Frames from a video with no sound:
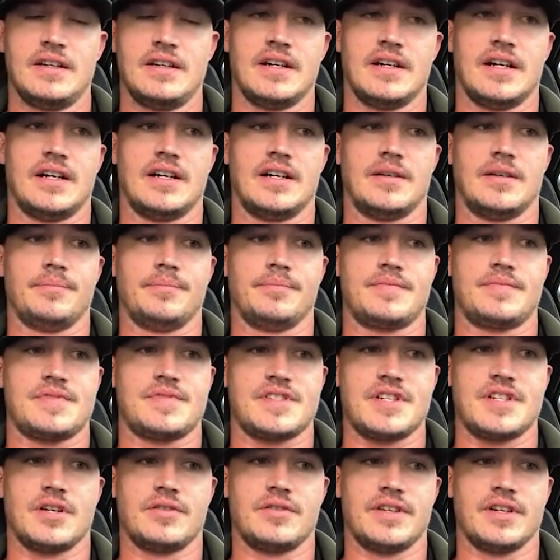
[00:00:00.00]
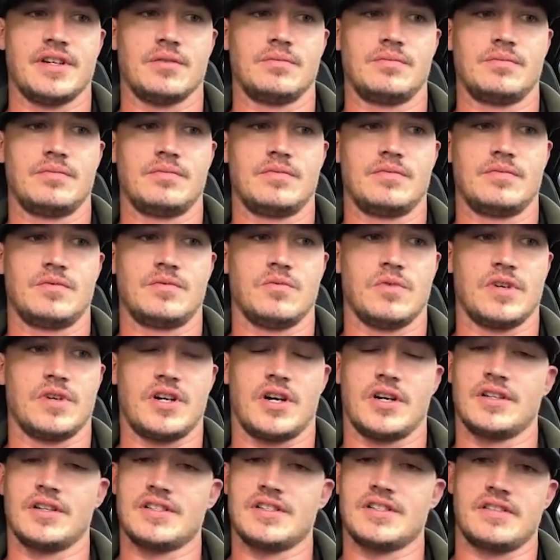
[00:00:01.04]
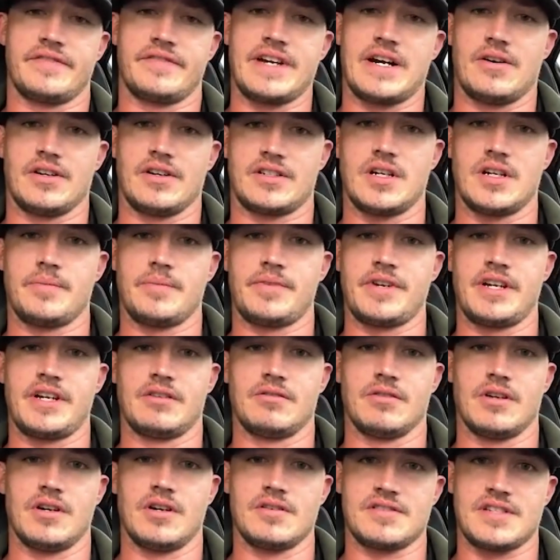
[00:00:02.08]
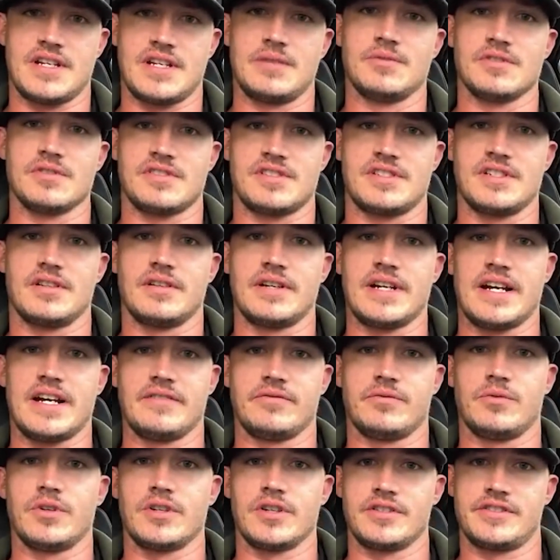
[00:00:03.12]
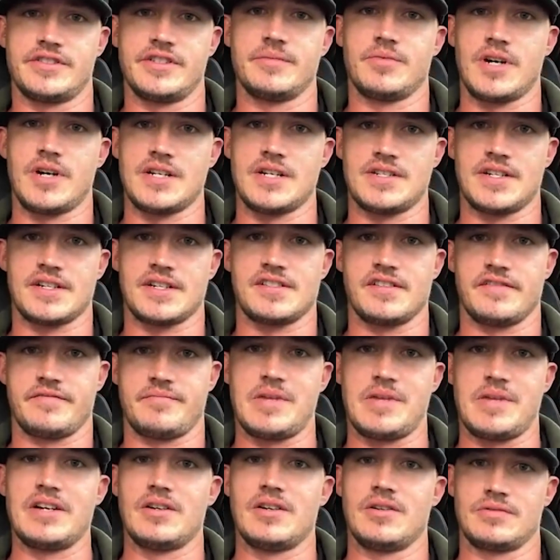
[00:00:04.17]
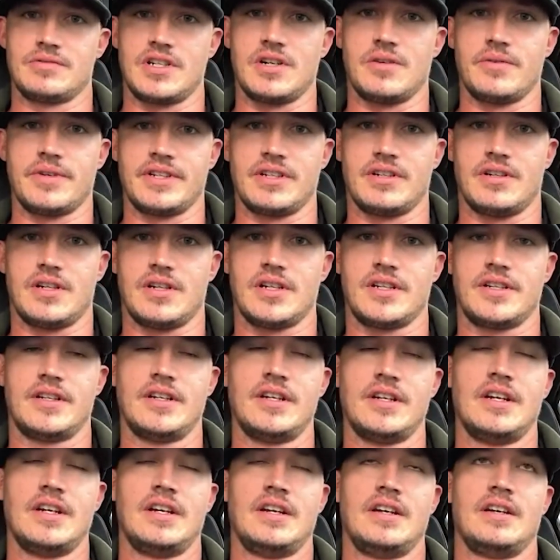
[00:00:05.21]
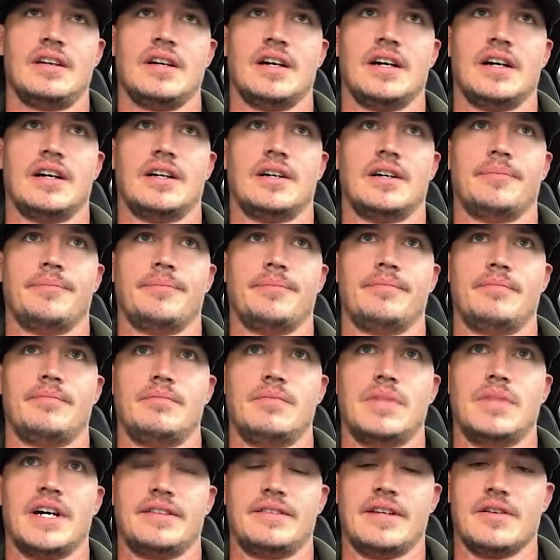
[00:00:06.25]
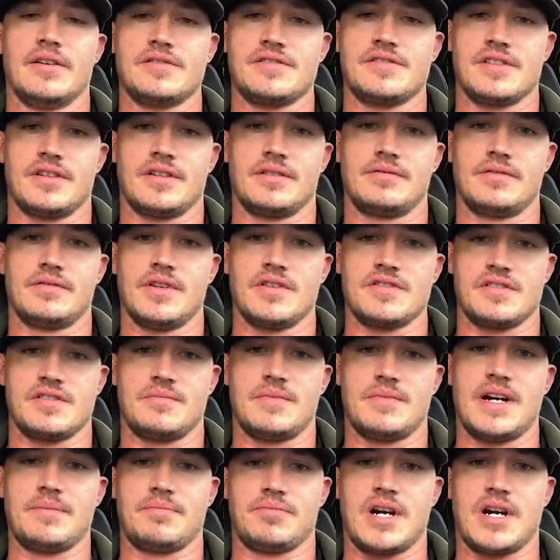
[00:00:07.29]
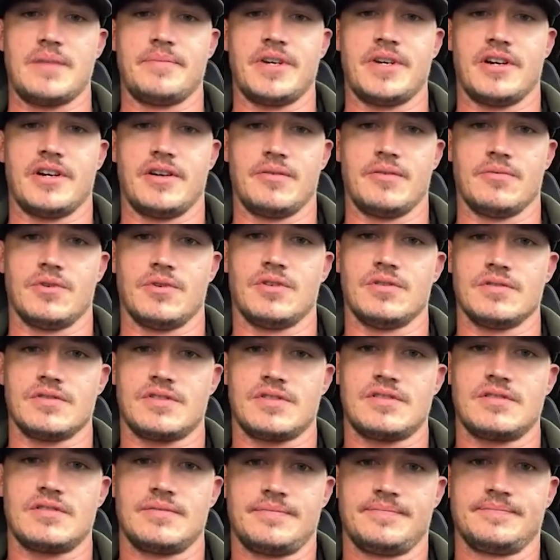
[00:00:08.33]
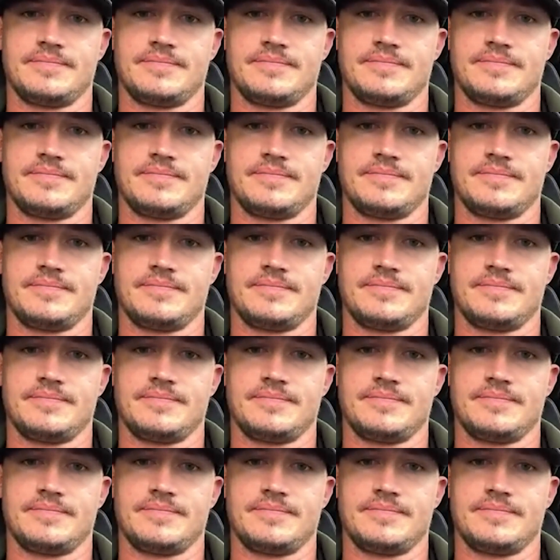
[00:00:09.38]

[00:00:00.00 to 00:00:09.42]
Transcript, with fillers: Um, so there, regardless of how our company grows, I will still have one or two projects of my own going on. Um, but those are those are my primary roles